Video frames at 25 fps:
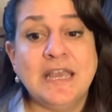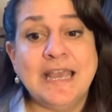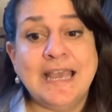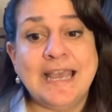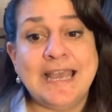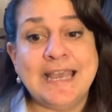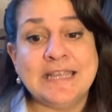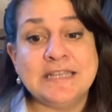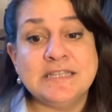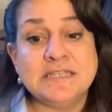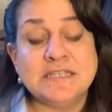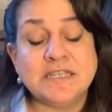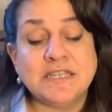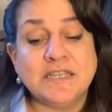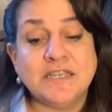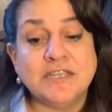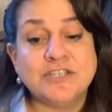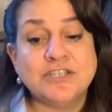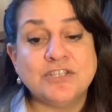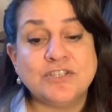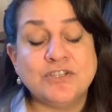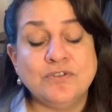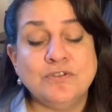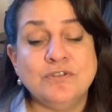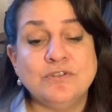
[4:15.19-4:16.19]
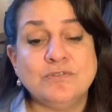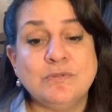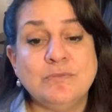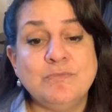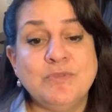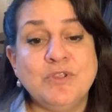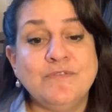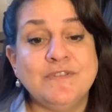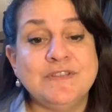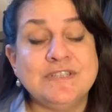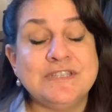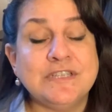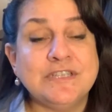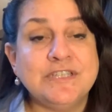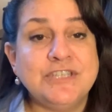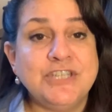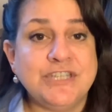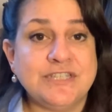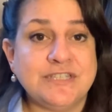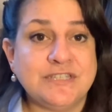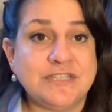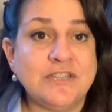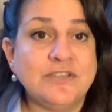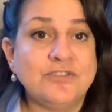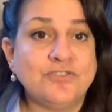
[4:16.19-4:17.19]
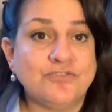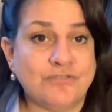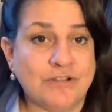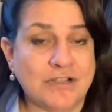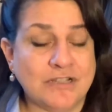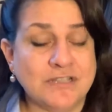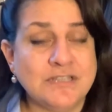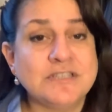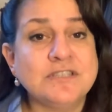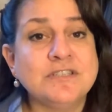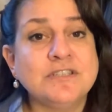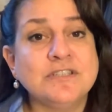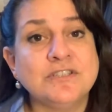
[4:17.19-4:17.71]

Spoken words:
And as soon as we move into distrust,